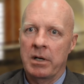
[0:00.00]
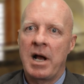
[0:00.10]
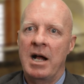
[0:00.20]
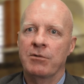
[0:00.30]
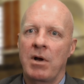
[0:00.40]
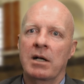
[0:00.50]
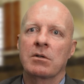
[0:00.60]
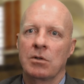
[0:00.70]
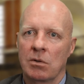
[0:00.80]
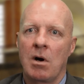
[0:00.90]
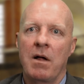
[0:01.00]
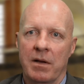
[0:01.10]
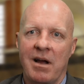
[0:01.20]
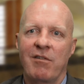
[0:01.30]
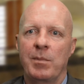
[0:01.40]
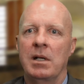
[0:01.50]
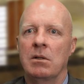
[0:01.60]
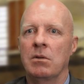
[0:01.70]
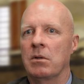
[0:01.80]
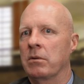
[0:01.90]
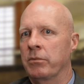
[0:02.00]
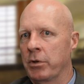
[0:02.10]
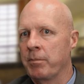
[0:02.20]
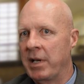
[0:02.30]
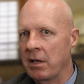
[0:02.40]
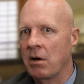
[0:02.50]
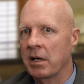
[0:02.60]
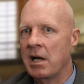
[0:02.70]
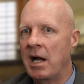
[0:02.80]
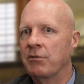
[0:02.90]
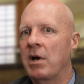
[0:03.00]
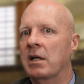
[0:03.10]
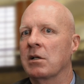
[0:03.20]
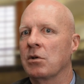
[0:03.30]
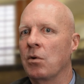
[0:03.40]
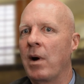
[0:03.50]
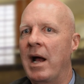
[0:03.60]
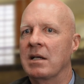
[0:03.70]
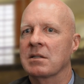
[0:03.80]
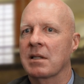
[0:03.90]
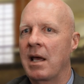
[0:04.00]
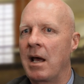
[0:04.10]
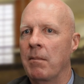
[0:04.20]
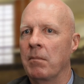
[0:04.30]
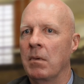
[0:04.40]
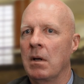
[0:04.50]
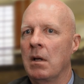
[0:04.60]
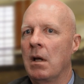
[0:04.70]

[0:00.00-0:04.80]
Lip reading: a contractor, you call the government, you're bidding on a contract, and you ask them,